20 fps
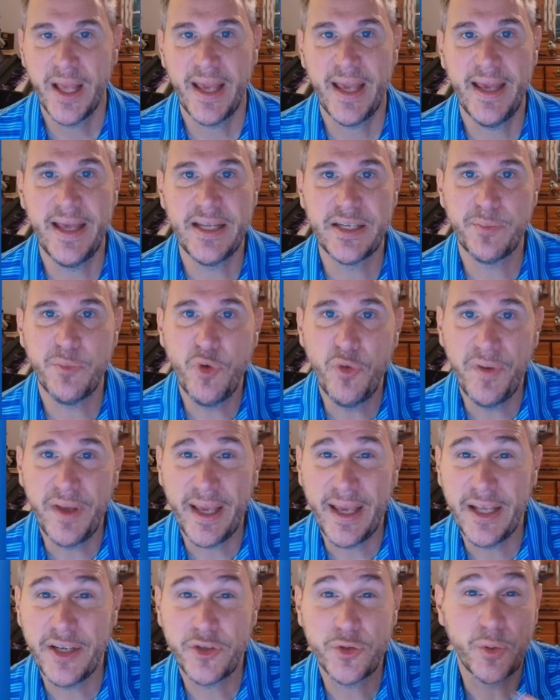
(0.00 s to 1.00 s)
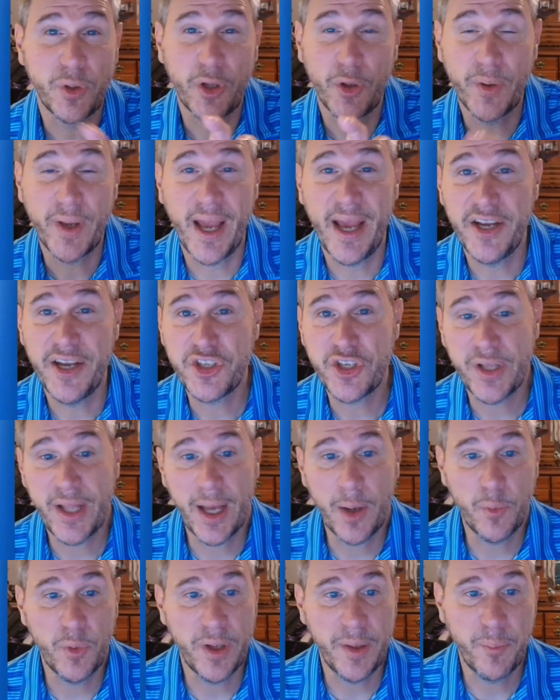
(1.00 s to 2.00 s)
is moving into a location
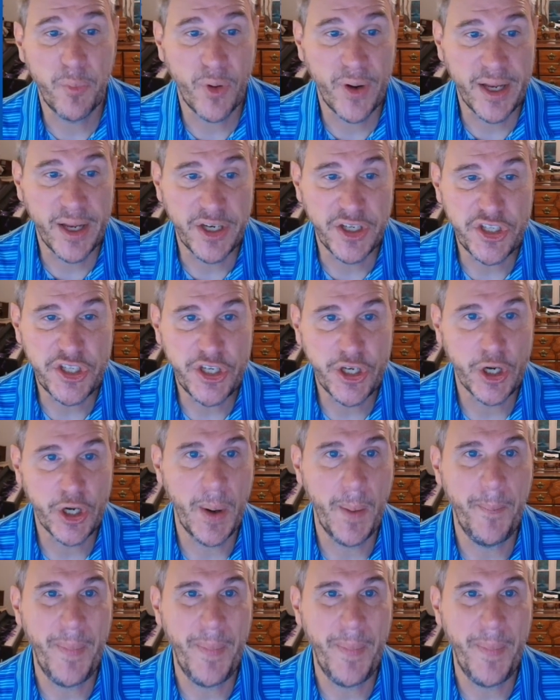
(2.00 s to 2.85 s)
that would bring shear